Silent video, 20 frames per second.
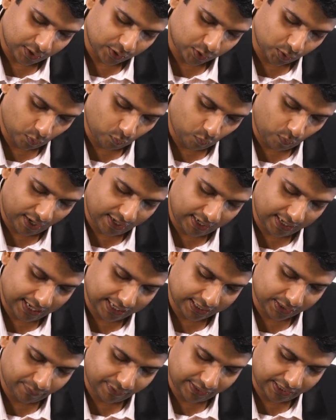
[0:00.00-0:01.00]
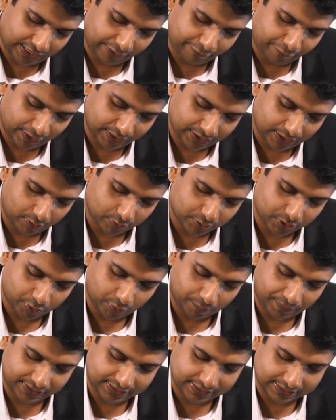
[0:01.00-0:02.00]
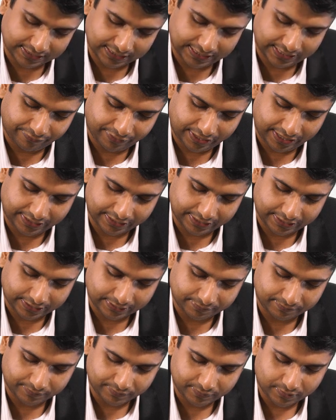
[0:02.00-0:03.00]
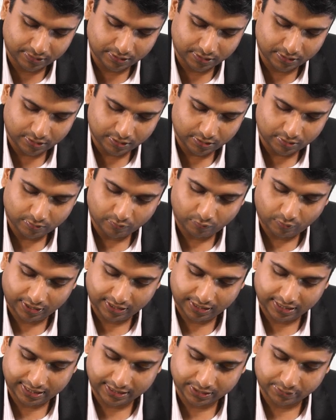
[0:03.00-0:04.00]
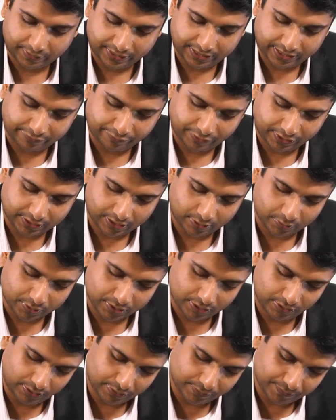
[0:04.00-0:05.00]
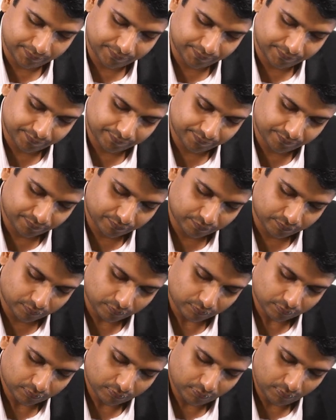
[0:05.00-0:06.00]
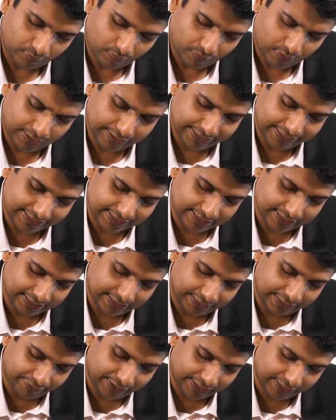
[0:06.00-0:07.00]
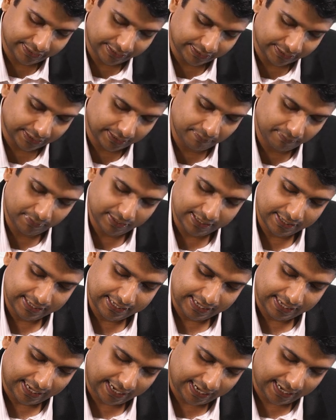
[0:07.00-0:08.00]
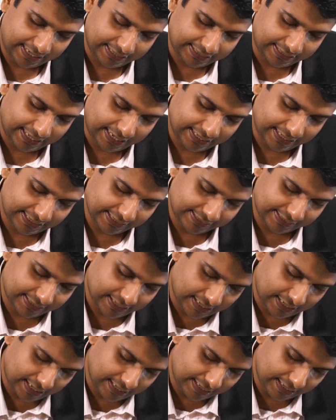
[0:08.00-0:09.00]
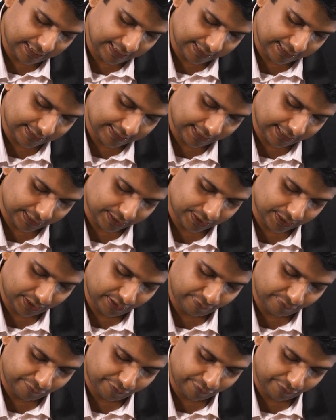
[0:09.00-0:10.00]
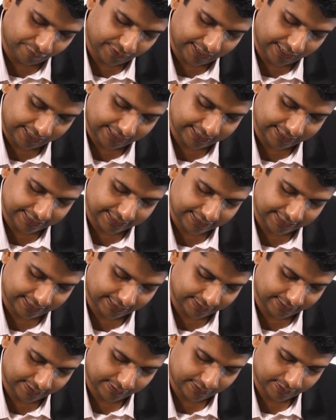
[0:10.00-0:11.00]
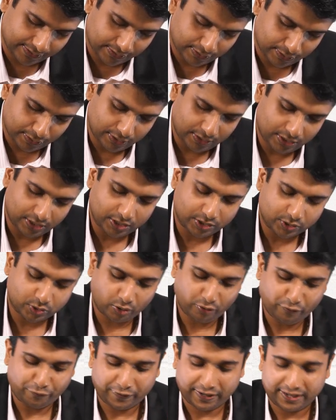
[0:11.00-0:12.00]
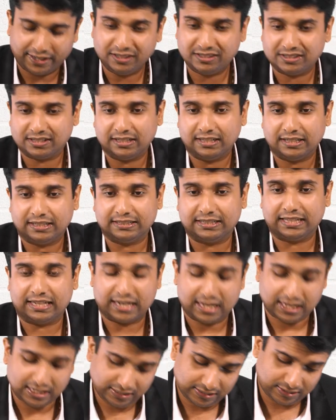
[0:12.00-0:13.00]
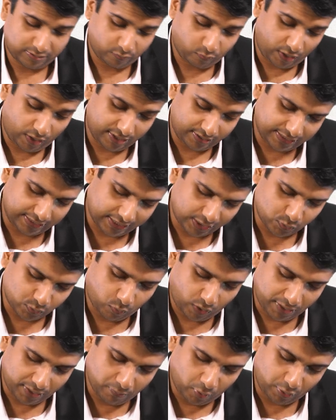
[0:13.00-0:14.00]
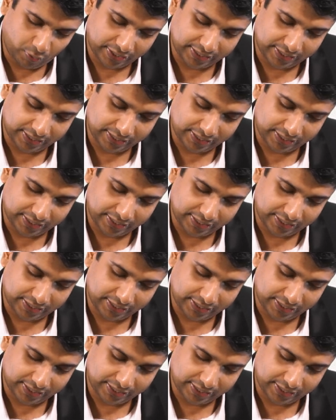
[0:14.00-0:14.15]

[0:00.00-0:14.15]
So 1,25,000 rupees is the dividend income. 1,25,000 is her dividend income, and that is under section 56. So friends, there is one more